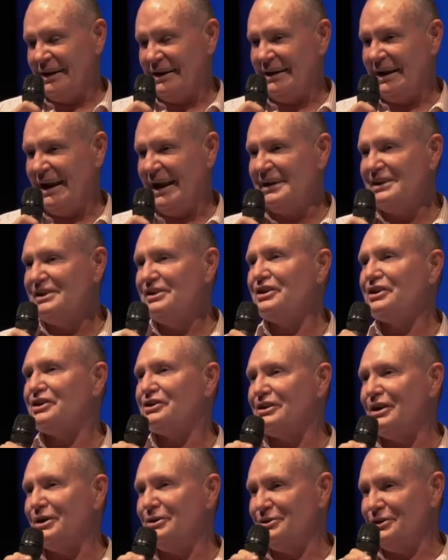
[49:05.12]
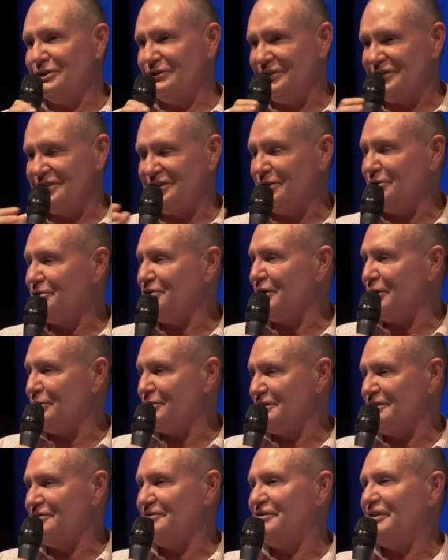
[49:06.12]
In any of the crowd, over
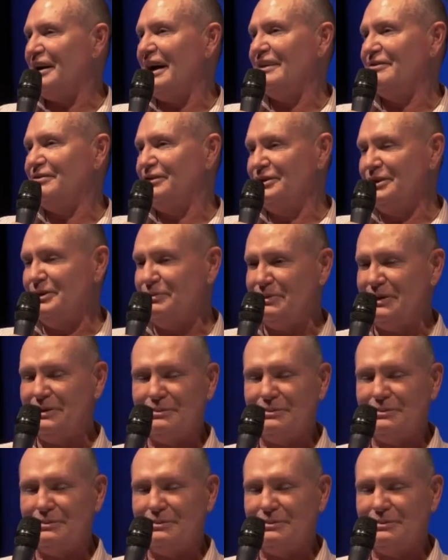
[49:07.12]
2,500